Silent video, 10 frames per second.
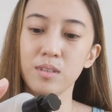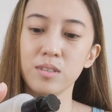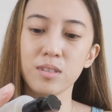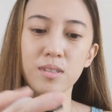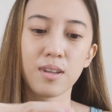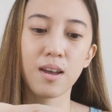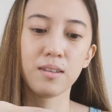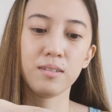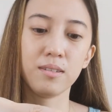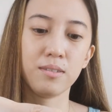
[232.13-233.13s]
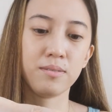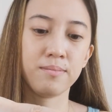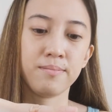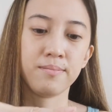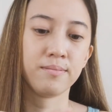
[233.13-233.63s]
just add a
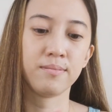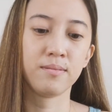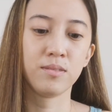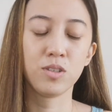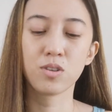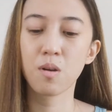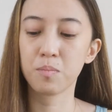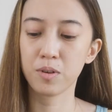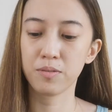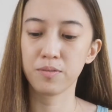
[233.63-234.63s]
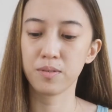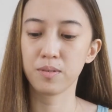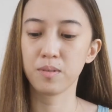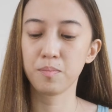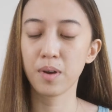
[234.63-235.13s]
drop of
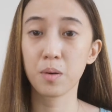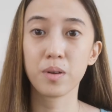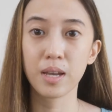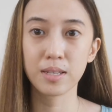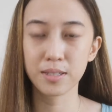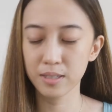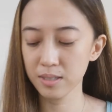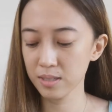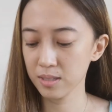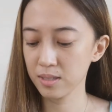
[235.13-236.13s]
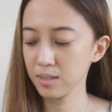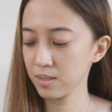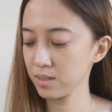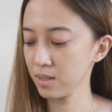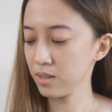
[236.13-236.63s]
Power Essence.
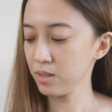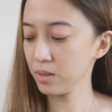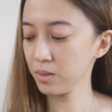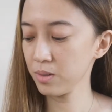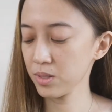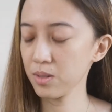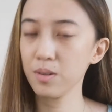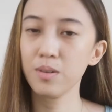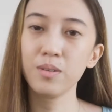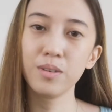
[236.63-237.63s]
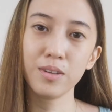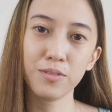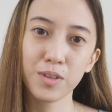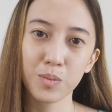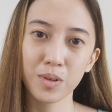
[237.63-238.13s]
You could also, if
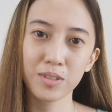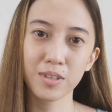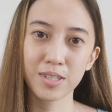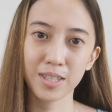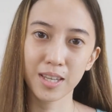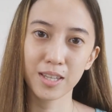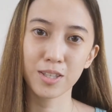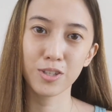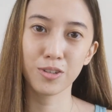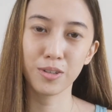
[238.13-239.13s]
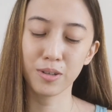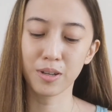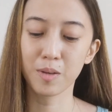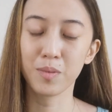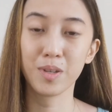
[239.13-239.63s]
you'd want your skin to
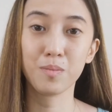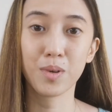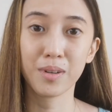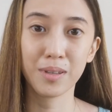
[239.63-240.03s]
look a bit more